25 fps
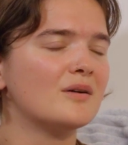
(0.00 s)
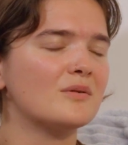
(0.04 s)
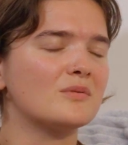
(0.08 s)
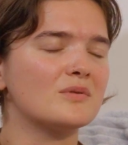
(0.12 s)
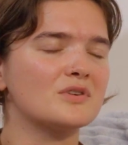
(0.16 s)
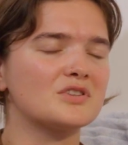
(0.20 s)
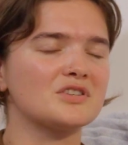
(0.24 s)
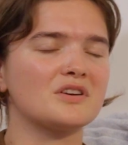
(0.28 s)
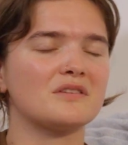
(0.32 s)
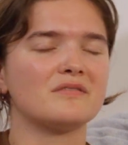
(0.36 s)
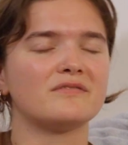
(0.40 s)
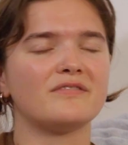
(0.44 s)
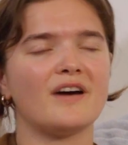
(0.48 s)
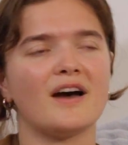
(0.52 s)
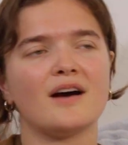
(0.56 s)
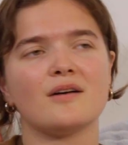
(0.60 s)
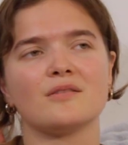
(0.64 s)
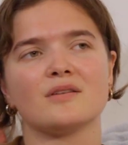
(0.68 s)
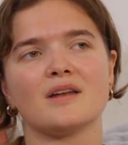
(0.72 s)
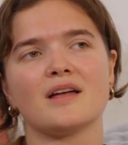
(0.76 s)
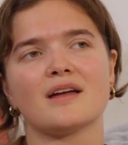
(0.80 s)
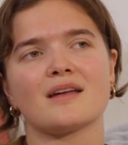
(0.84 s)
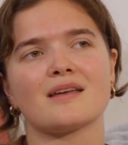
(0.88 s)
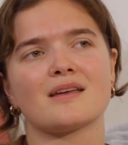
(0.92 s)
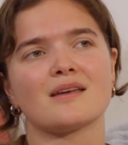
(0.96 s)
which I
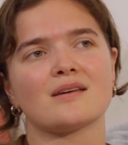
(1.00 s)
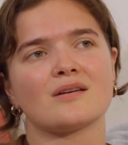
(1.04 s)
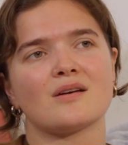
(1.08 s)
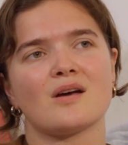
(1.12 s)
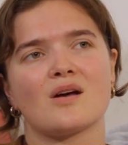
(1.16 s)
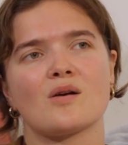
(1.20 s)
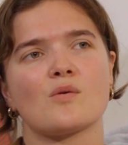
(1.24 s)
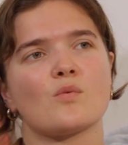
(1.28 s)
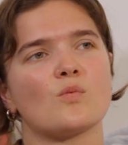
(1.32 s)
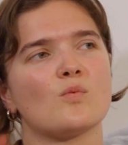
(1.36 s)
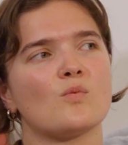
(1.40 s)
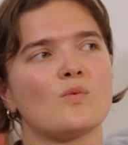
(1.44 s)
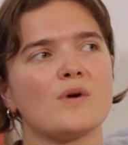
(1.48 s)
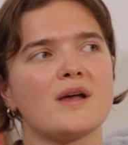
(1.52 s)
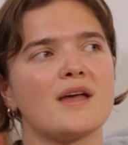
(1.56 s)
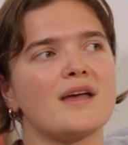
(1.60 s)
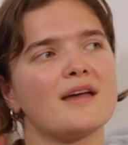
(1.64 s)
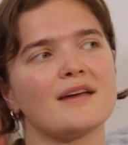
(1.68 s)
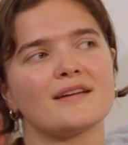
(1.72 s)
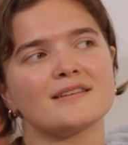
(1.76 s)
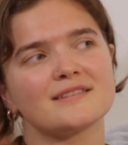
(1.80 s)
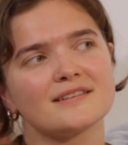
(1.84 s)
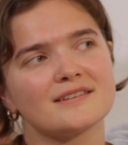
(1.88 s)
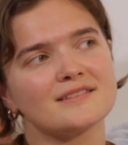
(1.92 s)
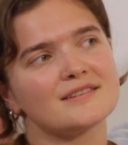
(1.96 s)
found like
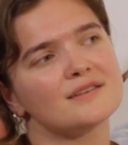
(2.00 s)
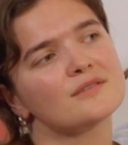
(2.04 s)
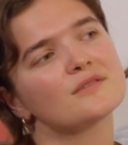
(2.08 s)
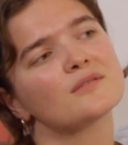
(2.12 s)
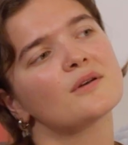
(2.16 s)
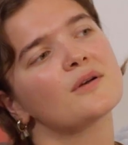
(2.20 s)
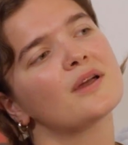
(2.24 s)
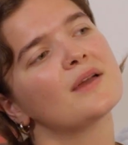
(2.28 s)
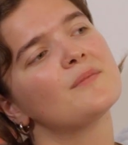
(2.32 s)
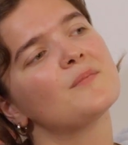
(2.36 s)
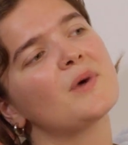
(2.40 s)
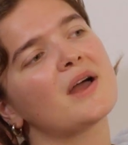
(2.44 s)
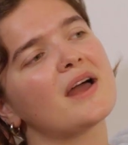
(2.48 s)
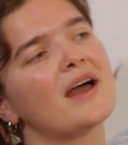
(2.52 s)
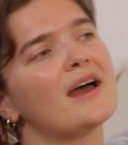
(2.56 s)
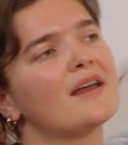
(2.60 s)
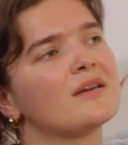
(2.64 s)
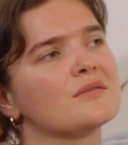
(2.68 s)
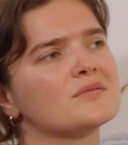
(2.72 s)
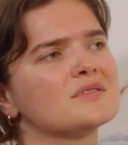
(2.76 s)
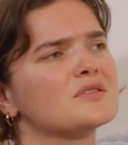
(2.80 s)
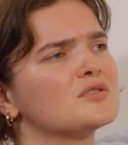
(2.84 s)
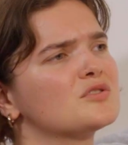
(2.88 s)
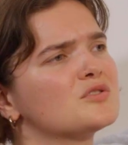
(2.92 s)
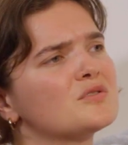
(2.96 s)
weird, because in my head
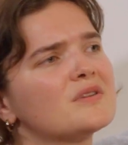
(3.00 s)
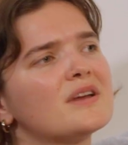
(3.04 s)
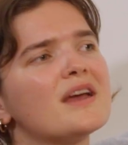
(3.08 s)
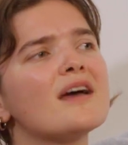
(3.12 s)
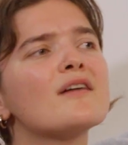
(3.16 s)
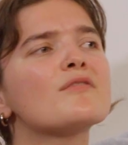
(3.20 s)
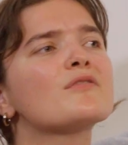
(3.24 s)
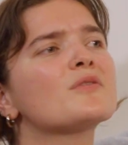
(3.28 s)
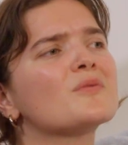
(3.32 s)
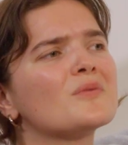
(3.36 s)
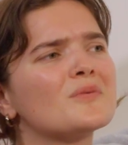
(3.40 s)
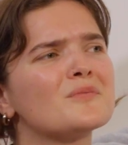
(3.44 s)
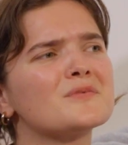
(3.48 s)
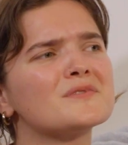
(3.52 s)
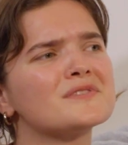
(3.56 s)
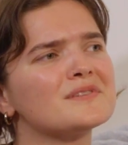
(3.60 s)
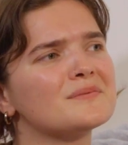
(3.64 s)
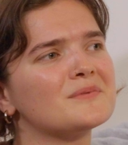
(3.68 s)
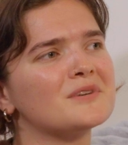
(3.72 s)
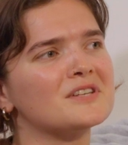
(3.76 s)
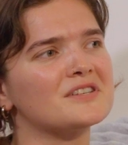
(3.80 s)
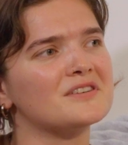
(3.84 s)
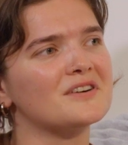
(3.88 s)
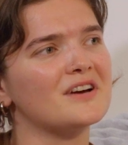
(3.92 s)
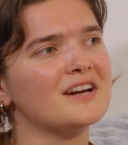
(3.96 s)
I was like, surely everyone wants to
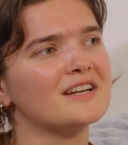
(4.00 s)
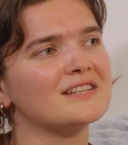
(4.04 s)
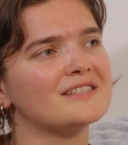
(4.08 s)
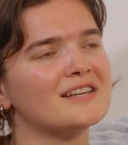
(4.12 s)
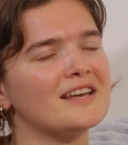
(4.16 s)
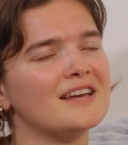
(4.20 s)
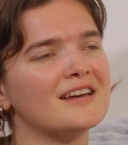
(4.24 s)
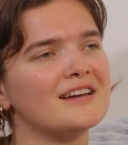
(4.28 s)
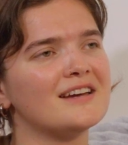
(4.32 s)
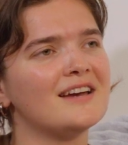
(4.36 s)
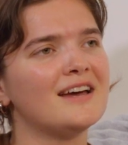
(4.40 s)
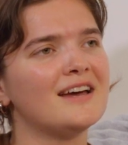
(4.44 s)
be a director.